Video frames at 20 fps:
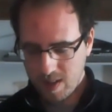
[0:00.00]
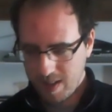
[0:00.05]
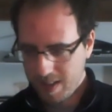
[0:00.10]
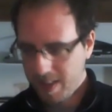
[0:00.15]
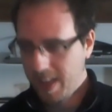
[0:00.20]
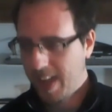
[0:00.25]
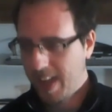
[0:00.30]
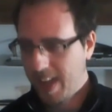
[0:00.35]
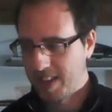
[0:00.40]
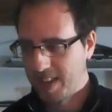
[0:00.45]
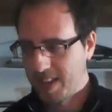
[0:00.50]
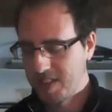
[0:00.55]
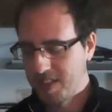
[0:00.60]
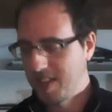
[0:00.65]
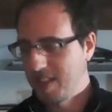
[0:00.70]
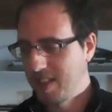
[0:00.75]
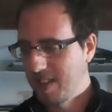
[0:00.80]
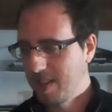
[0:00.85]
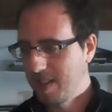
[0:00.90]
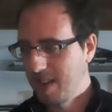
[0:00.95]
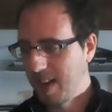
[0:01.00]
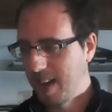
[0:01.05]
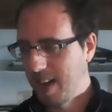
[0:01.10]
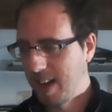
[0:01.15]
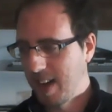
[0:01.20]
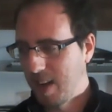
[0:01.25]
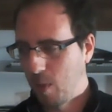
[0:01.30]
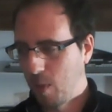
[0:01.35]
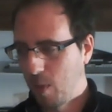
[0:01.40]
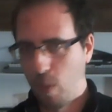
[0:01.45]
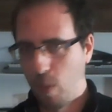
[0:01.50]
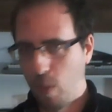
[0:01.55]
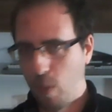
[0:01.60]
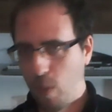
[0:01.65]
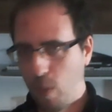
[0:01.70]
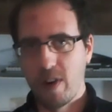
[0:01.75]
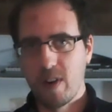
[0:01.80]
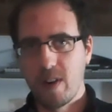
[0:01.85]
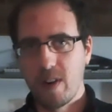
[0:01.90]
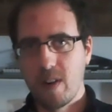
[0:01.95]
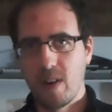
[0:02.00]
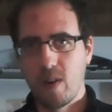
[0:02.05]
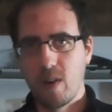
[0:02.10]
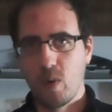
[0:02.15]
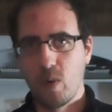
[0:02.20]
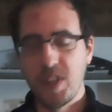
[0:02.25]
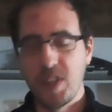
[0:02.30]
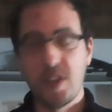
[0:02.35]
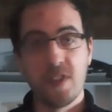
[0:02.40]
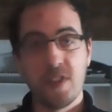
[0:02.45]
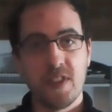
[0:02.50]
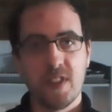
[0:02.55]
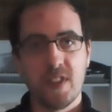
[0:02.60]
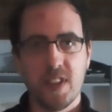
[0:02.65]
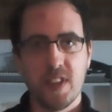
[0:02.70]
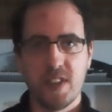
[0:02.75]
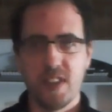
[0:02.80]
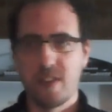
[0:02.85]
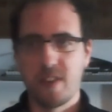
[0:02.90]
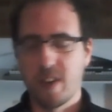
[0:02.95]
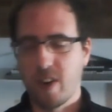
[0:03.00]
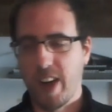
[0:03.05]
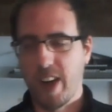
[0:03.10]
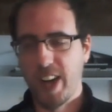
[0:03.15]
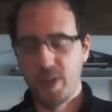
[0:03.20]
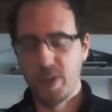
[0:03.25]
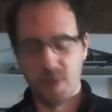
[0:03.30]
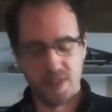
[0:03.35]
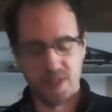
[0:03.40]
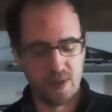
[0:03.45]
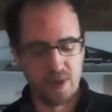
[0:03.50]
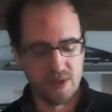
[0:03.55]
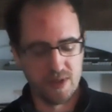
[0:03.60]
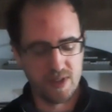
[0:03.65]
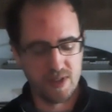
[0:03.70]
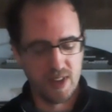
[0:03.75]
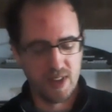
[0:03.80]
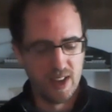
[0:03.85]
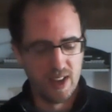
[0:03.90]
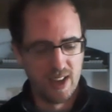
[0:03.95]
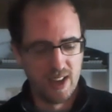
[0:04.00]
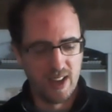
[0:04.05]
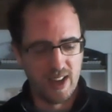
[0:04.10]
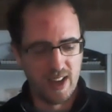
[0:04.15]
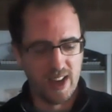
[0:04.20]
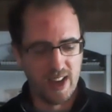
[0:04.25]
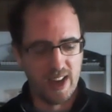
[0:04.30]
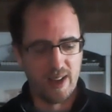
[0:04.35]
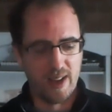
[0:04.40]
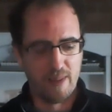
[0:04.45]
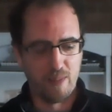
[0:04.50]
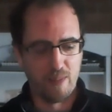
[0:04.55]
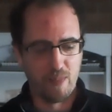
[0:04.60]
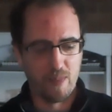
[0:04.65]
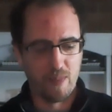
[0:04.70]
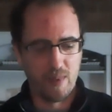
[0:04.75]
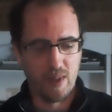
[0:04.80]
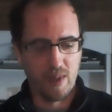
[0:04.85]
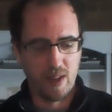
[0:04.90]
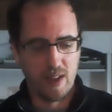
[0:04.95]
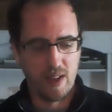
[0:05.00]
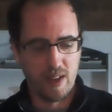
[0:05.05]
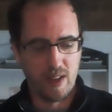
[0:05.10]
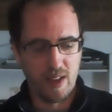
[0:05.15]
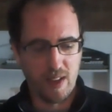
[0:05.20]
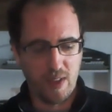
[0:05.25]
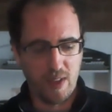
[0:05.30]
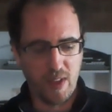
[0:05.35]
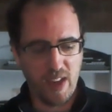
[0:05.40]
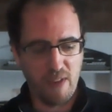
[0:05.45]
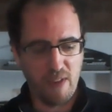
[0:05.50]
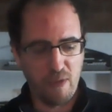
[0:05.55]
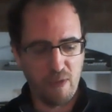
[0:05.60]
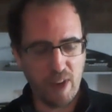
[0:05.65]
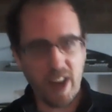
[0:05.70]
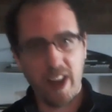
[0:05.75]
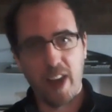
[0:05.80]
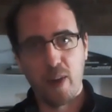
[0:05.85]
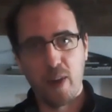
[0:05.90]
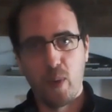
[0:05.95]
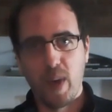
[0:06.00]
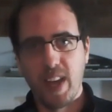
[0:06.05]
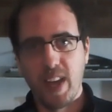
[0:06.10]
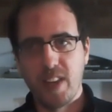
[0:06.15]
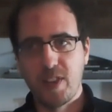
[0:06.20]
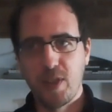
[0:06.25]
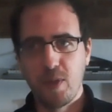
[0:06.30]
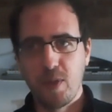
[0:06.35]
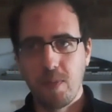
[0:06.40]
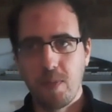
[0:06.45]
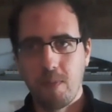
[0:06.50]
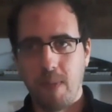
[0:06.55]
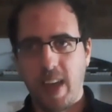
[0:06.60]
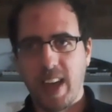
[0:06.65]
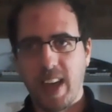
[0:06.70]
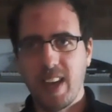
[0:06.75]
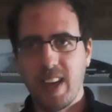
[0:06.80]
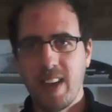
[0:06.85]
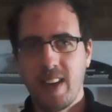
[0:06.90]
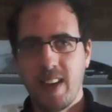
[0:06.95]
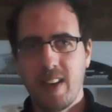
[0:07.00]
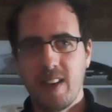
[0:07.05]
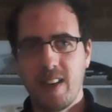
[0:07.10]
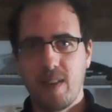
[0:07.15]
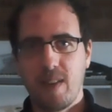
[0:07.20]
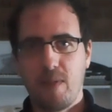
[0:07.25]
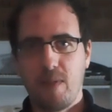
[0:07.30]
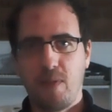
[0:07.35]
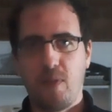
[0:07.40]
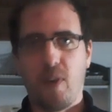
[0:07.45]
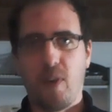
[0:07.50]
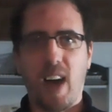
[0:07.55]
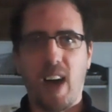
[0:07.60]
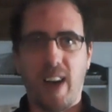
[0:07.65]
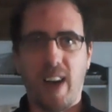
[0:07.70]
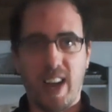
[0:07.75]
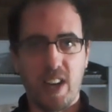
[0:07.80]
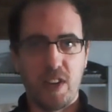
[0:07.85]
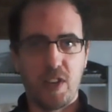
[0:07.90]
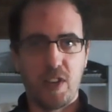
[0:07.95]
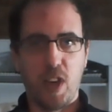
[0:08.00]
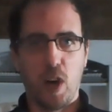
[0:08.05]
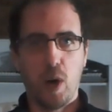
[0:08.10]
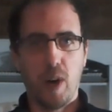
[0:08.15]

Yeah, she, uh, with her research assistants, her graduate students, um, they figured out a way to make flat like dough,